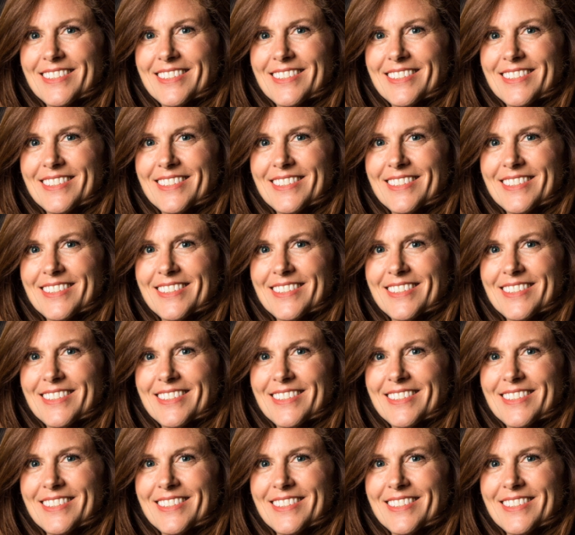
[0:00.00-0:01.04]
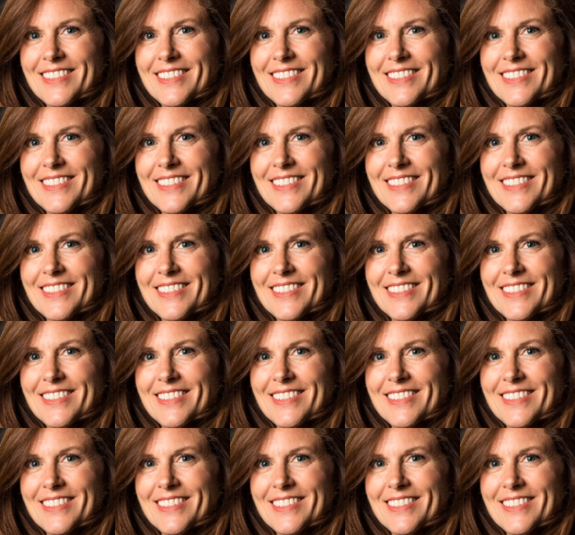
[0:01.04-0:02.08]

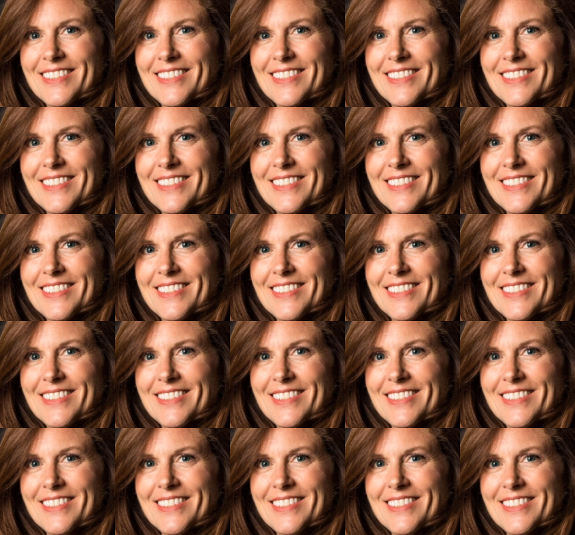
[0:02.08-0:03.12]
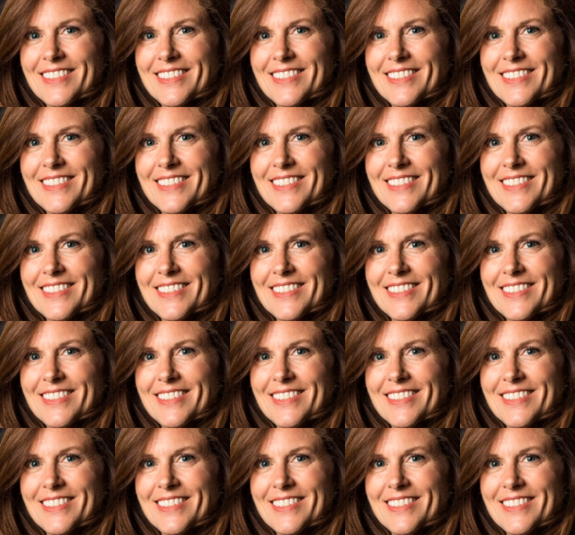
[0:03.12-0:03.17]
This is a still picture; no speech is visible.